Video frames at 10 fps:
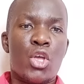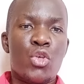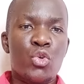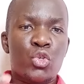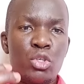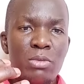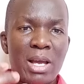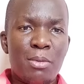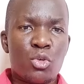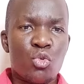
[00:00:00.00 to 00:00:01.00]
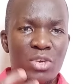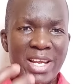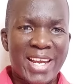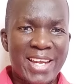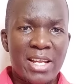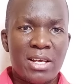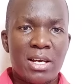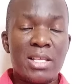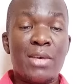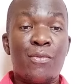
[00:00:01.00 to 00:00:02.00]
You should be able to read
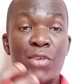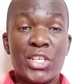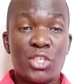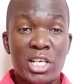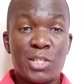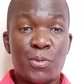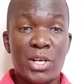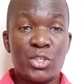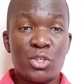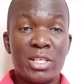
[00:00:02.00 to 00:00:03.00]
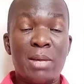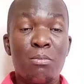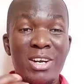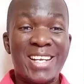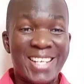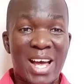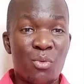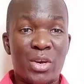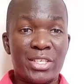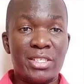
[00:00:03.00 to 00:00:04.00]
the facial expression, the body
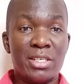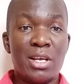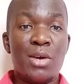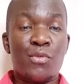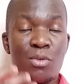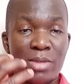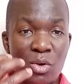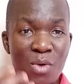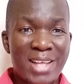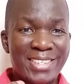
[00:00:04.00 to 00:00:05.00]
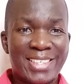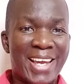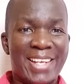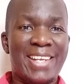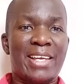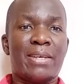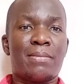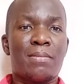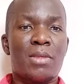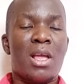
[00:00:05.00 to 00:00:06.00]
language from the one signing.
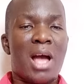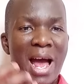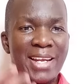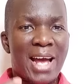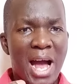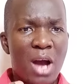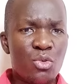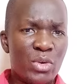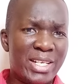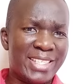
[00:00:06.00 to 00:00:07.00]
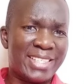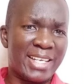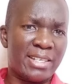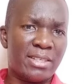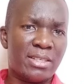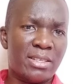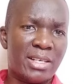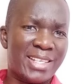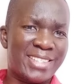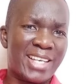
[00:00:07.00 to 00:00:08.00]
And how do we listen
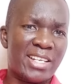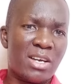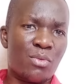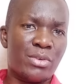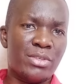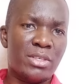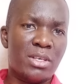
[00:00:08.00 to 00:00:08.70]
in sign language?